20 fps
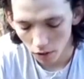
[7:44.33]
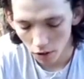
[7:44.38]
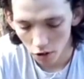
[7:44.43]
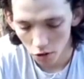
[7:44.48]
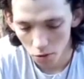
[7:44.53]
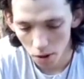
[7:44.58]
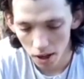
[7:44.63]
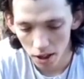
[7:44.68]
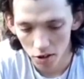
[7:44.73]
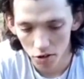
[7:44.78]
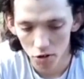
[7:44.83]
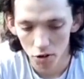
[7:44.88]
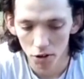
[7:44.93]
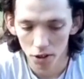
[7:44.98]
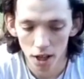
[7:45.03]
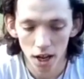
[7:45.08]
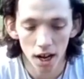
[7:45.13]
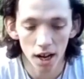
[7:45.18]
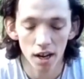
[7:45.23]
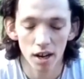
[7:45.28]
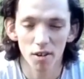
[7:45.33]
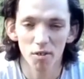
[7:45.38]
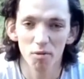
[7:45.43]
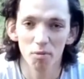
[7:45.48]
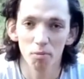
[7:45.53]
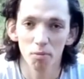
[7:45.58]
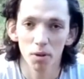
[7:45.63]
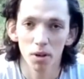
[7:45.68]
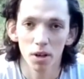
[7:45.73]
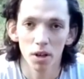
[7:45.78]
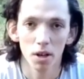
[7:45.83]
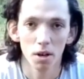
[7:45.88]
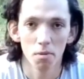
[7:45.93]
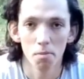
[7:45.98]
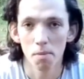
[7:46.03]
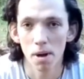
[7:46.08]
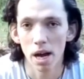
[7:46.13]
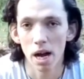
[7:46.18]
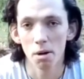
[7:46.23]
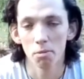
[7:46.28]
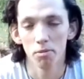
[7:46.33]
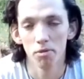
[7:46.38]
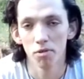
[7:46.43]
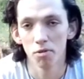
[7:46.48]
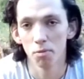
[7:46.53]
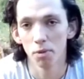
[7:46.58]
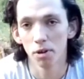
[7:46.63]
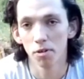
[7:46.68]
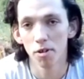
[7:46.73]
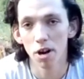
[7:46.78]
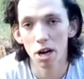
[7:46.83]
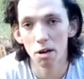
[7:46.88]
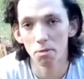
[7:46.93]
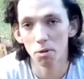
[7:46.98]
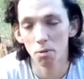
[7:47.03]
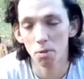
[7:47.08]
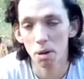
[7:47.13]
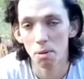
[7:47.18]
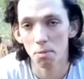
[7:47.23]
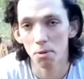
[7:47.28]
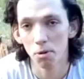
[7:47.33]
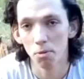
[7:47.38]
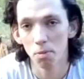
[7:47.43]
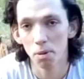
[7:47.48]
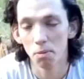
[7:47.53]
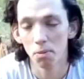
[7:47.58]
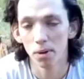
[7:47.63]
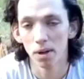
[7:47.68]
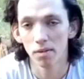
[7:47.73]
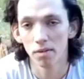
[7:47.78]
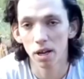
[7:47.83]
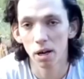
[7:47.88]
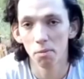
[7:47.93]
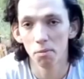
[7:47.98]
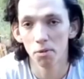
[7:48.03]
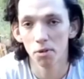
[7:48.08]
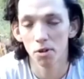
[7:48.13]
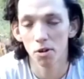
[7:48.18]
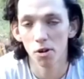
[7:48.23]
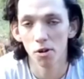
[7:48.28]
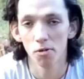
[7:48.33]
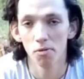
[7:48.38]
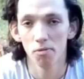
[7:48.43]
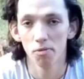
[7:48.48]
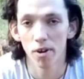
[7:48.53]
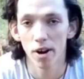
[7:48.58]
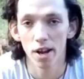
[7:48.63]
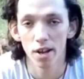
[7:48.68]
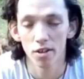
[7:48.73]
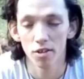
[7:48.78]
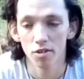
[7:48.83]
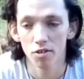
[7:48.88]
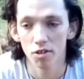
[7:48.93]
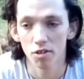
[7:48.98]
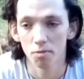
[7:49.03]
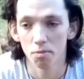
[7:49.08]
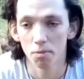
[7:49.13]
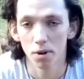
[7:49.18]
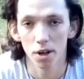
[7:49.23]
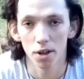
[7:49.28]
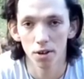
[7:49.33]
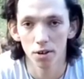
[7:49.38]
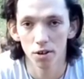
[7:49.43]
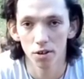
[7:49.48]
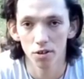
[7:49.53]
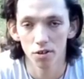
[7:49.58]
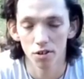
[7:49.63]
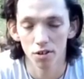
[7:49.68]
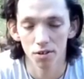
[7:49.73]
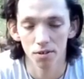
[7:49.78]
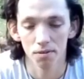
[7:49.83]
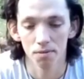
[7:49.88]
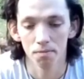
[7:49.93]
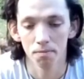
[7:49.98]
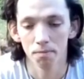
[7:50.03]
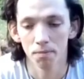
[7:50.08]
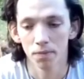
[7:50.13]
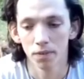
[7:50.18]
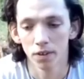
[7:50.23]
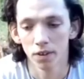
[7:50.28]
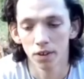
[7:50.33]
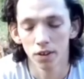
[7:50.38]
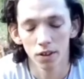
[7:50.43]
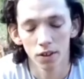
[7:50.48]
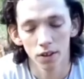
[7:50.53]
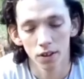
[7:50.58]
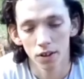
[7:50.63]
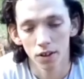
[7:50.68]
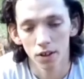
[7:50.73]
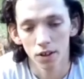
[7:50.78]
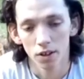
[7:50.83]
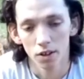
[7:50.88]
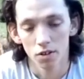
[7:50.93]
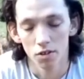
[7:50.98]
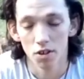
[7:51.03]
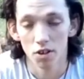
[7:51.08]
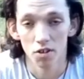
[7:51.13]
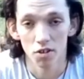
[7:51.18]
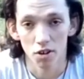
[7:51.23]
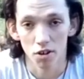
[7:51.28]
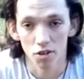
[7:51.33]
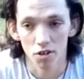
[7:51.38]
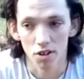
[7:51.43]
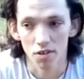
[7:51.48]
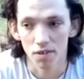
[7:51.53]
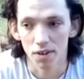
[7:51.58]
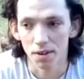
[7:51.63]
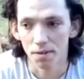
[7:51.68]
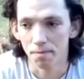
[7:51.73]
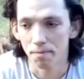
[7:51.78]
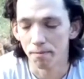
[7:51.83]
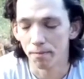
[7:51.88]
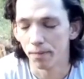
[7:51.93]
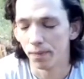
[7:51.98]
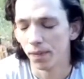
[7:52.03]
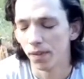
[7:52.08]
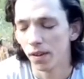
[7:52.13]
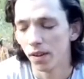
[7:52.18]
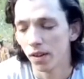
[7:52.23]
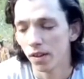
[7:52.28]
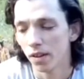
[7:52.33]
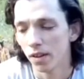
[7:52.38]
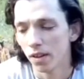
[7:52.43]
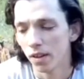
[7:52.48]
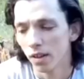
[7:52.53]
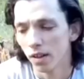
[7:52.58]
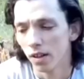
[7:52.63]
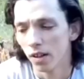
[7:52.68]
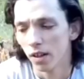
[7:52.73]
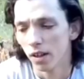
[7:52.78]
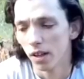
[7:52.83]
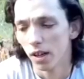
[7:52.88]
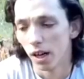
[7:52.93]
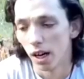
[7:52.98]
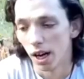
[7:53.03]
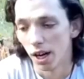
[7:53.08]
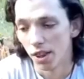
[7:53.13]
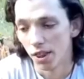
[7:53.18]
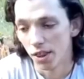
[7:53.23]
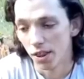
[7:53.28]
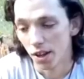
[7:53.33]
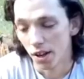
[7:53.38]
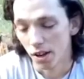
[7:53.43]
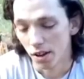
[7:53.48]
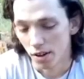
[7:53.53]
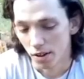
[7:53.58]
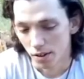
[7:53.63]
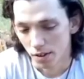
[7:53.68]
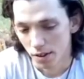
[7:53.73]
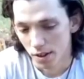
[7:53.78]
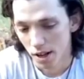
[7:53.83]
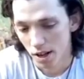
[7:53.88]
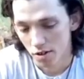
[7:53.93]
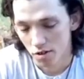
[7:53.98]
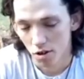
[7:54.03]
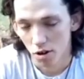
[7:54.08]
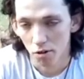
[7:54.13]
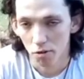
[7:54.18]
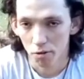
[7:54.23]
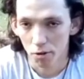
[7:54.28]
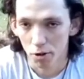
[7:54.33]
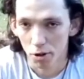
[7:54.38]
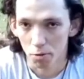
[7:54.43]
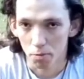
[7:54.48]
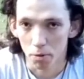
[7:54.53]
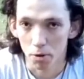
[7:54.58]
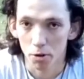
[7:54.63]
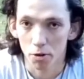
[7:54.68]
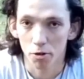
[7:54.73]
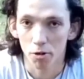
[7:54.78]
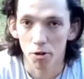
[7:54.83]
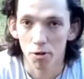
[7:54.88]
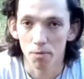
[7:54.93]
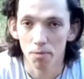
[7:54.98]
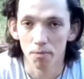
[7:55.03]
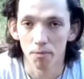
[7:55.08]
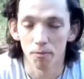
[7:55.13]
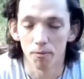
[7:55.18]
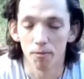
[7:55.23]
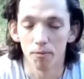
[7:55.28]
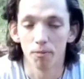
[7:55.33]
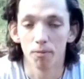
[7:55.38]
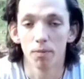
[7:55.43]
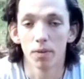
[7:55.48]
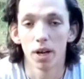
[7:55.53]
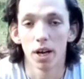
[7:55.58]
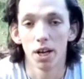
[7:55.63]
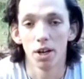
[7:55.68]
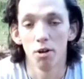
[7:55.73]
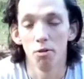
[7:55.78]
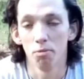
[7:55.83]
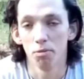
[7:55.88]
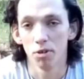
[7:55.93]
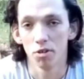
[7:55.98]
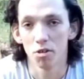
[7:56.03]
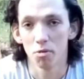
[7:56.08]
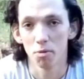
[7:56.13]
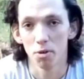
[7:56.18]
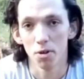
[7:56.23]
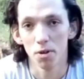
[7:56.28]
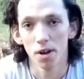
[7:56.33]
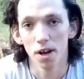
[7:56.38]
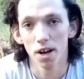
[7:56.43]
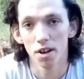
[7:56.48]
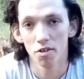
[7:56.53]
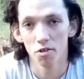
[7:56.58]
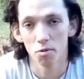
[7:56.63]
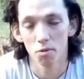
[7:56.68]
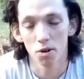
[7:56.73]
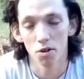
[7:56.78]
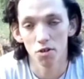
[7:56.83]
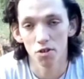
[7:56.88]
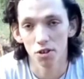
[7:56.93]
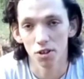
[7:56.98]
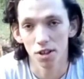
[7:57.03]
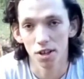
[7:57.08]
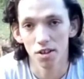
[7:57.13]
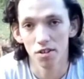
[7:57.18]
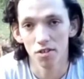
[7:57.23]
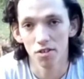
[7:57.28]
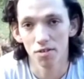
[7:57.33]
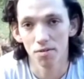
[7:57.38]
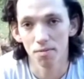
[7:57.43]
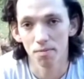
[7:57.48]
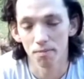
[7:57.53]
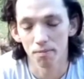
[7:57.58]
As well as doing that, I've met up with some incredible people I've come to call friends and brothers and sisters even, and that's all through the Mook crew, and hopefully some of you guys are watching this.